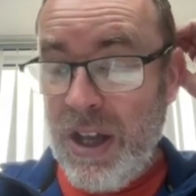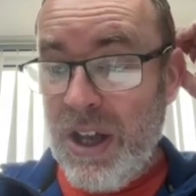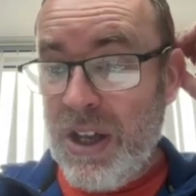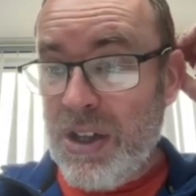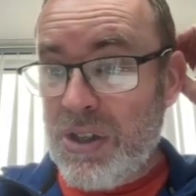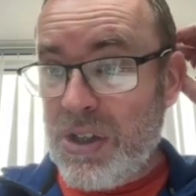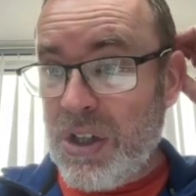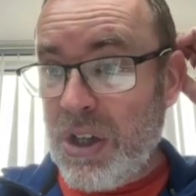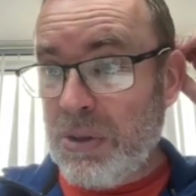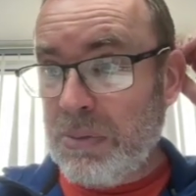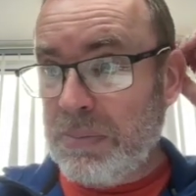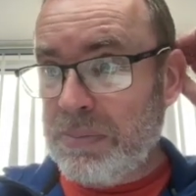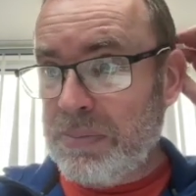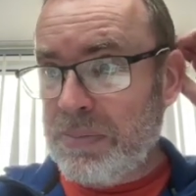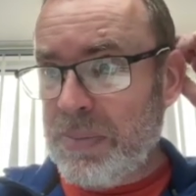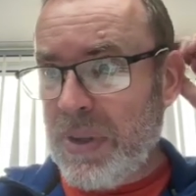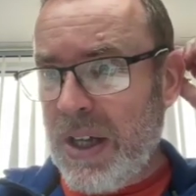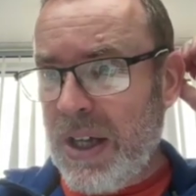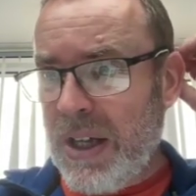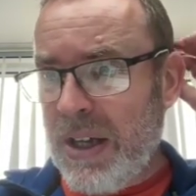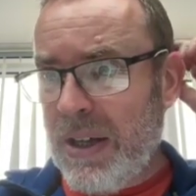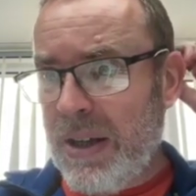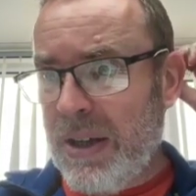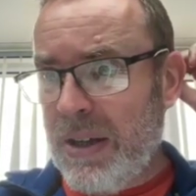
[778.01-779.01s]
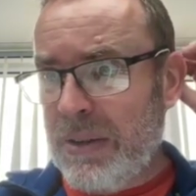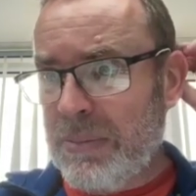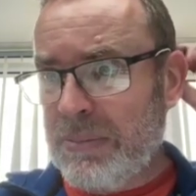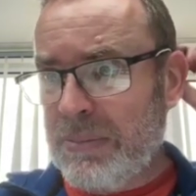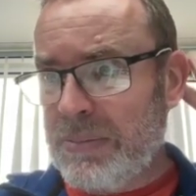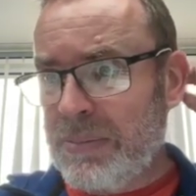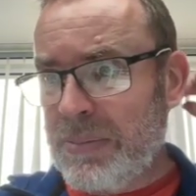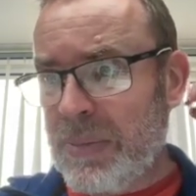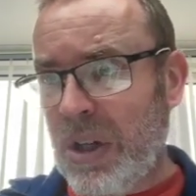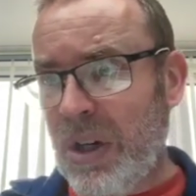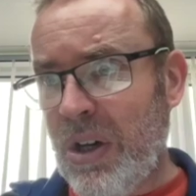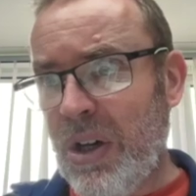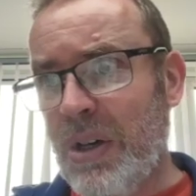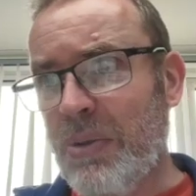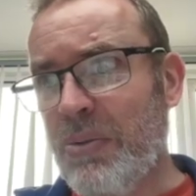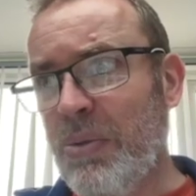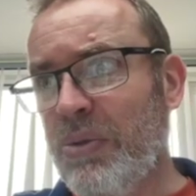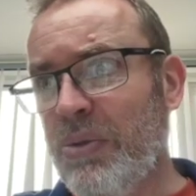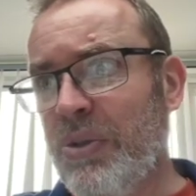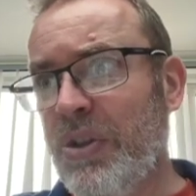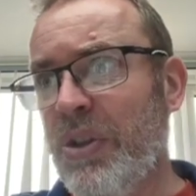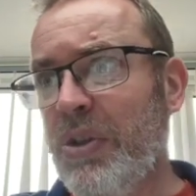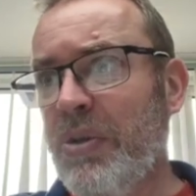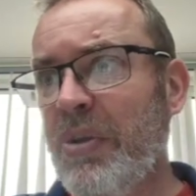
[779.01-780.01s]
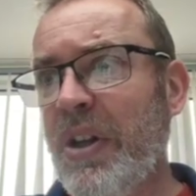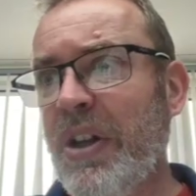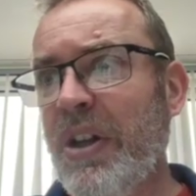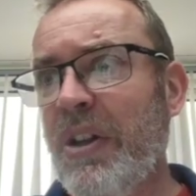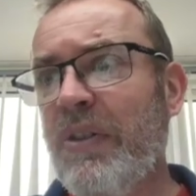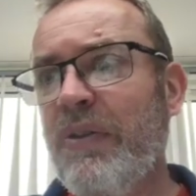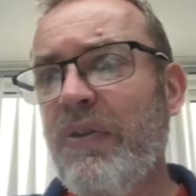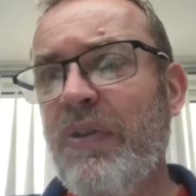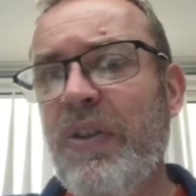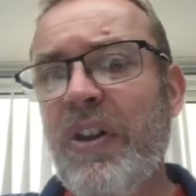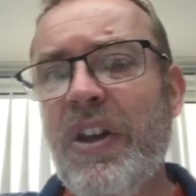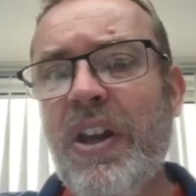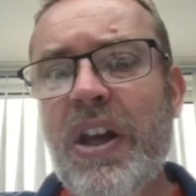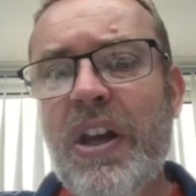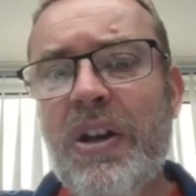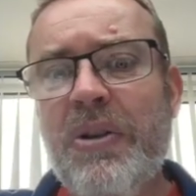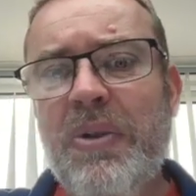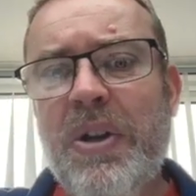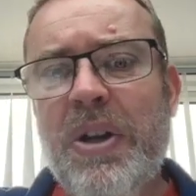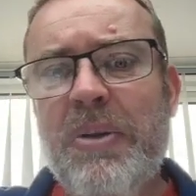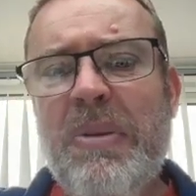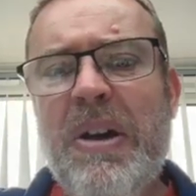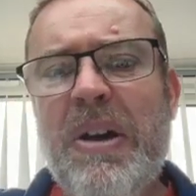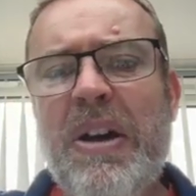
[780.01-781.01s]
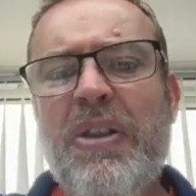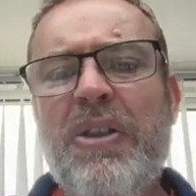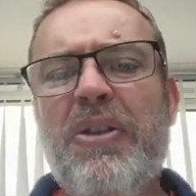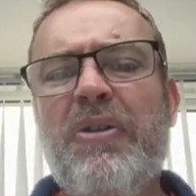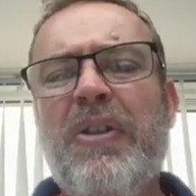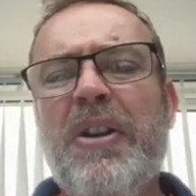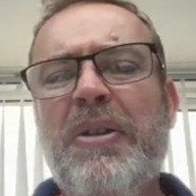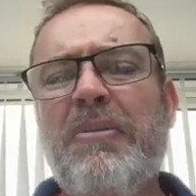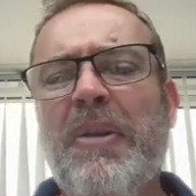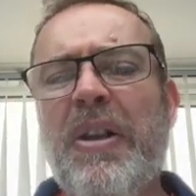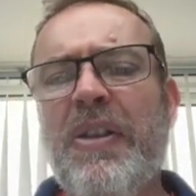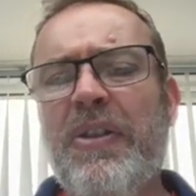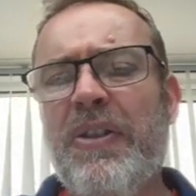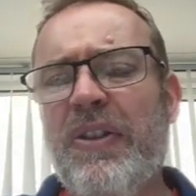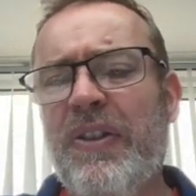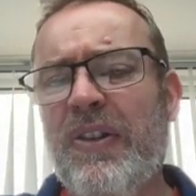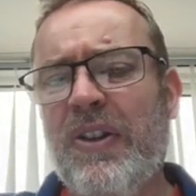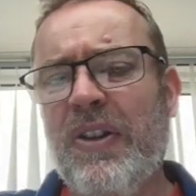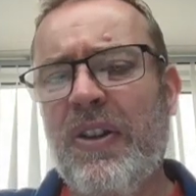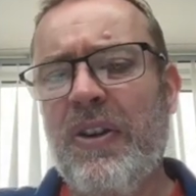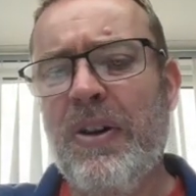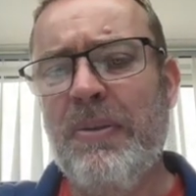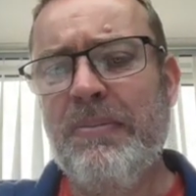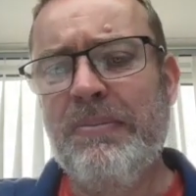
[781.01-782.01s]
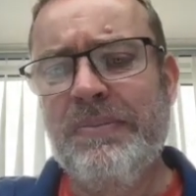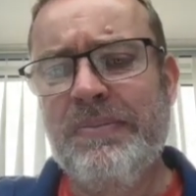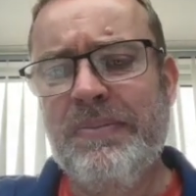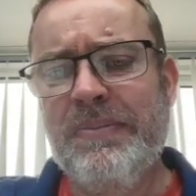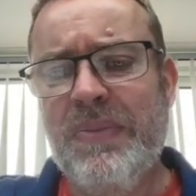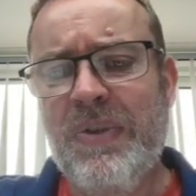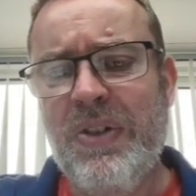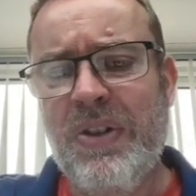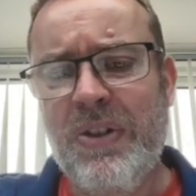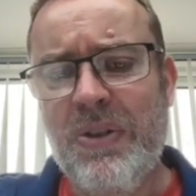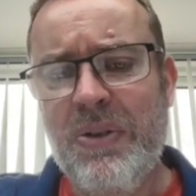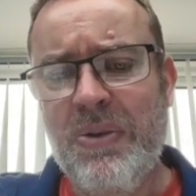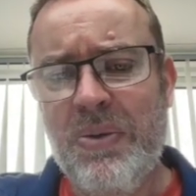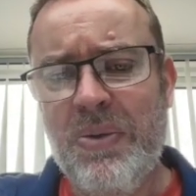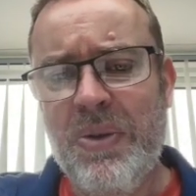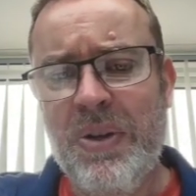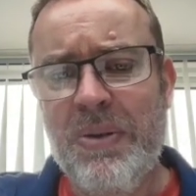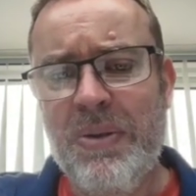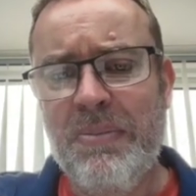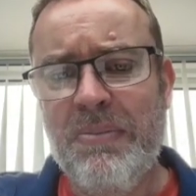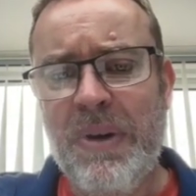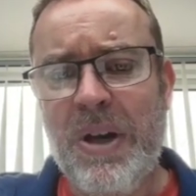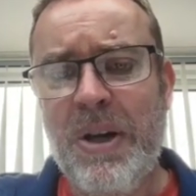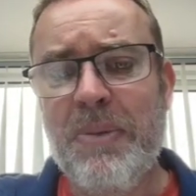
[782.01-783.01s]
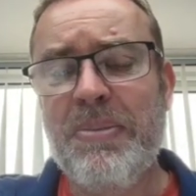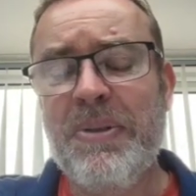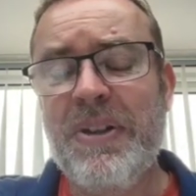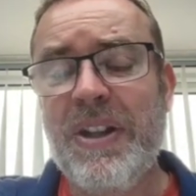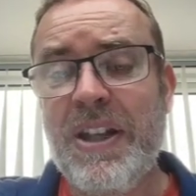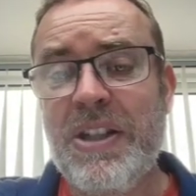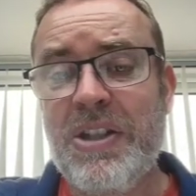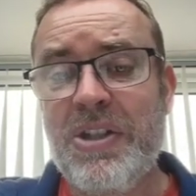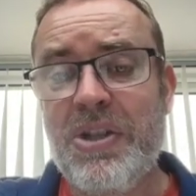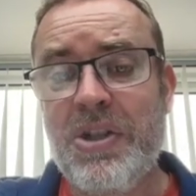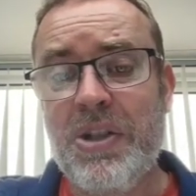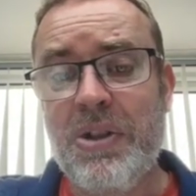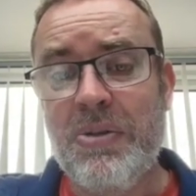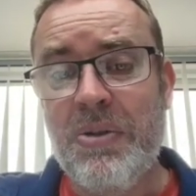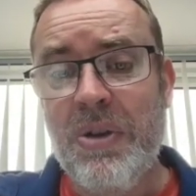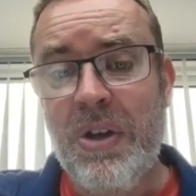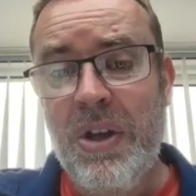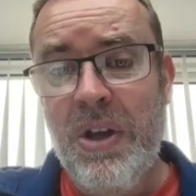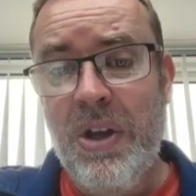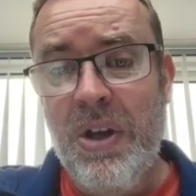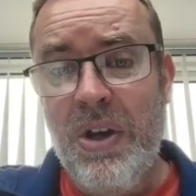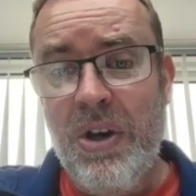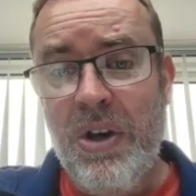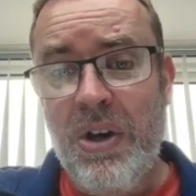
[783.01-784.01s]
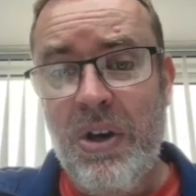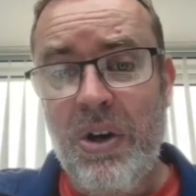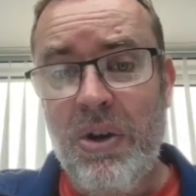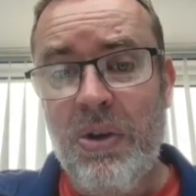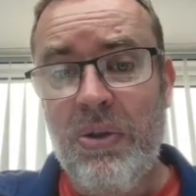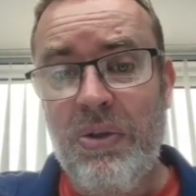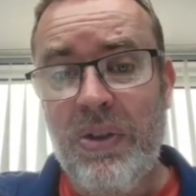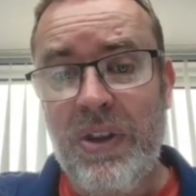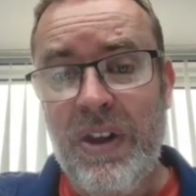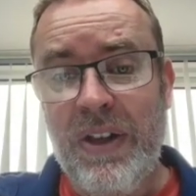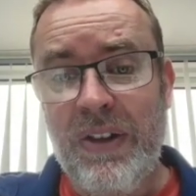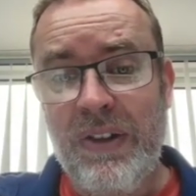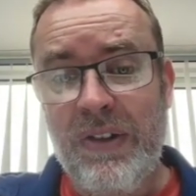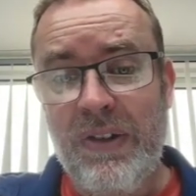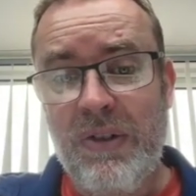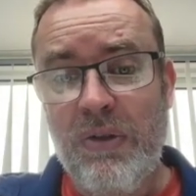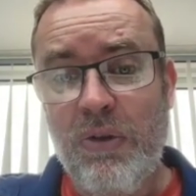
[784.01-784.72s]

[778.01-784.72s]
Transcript: So I will do another video in about 3 months' time to update you on this